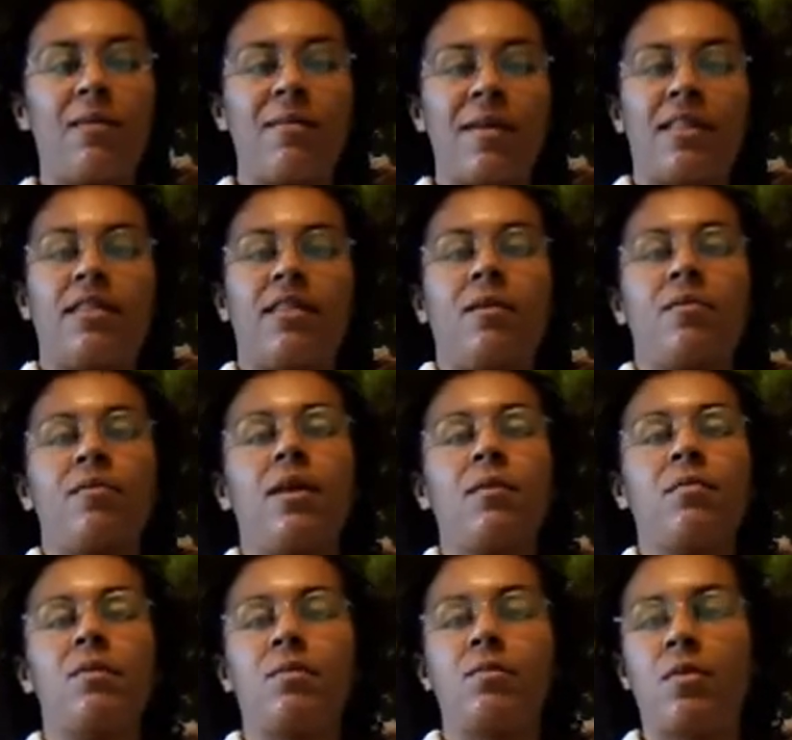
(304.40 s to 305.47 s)
a big thumbs up,
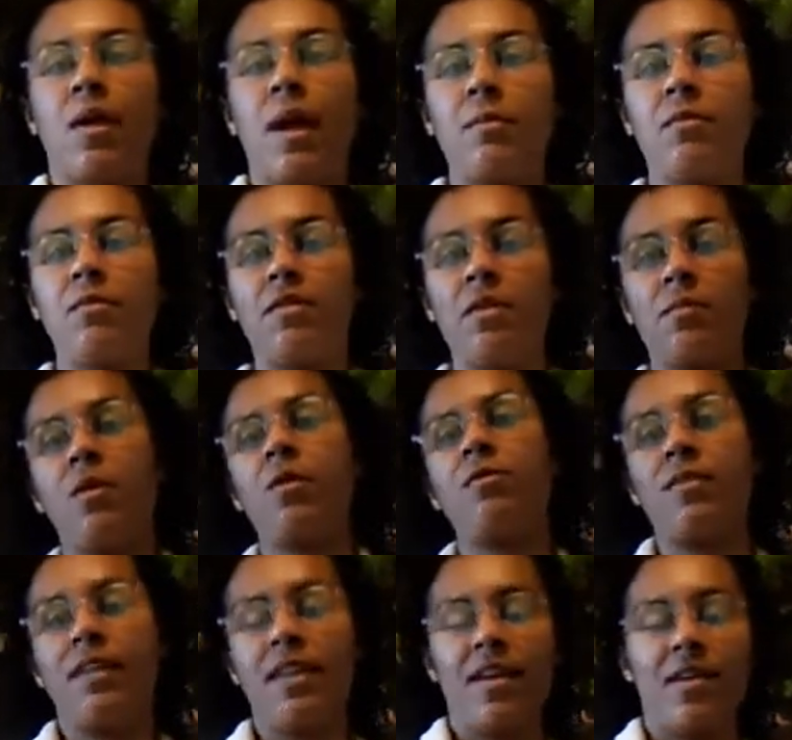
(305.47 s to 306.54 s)
subscribe to see more
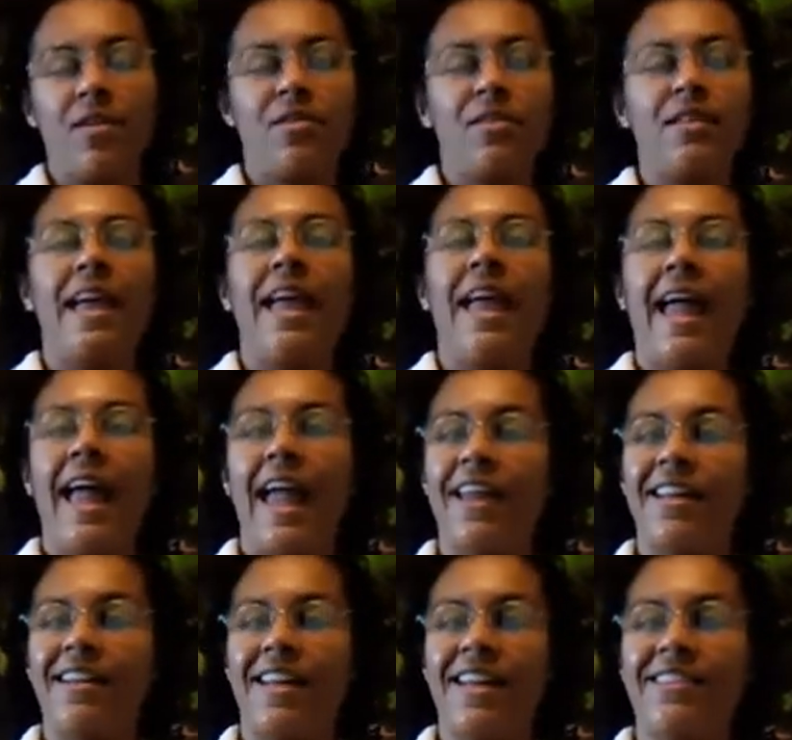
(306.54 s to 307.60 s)
videos, and
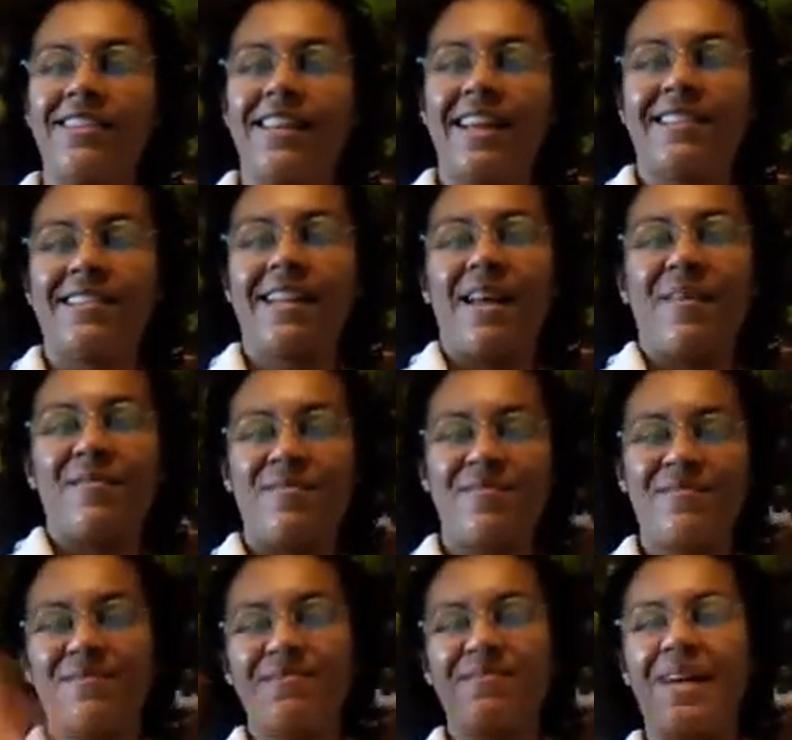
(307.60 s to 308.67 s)
I'll catch you next time.
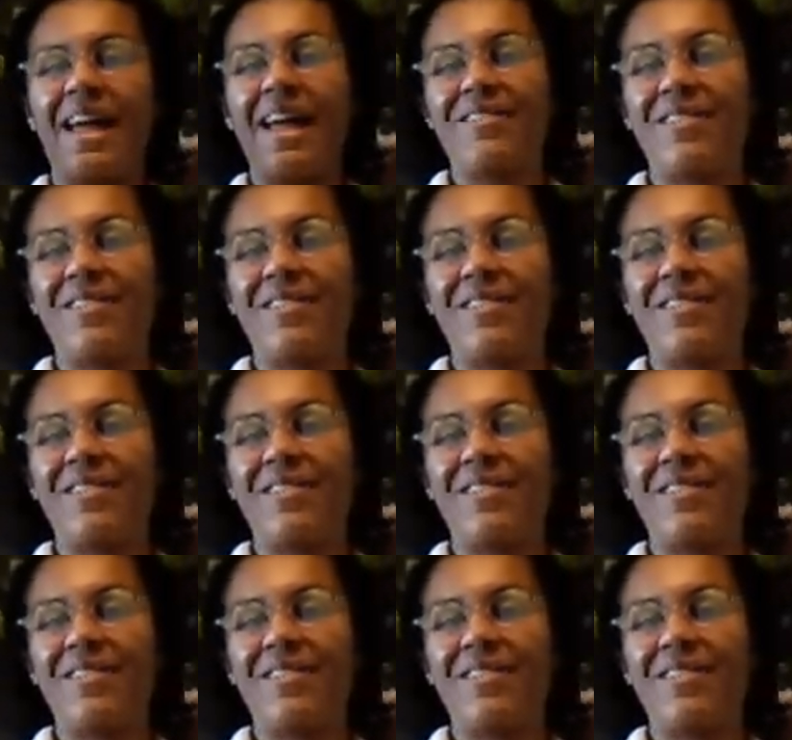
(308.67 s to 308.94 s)
Bye,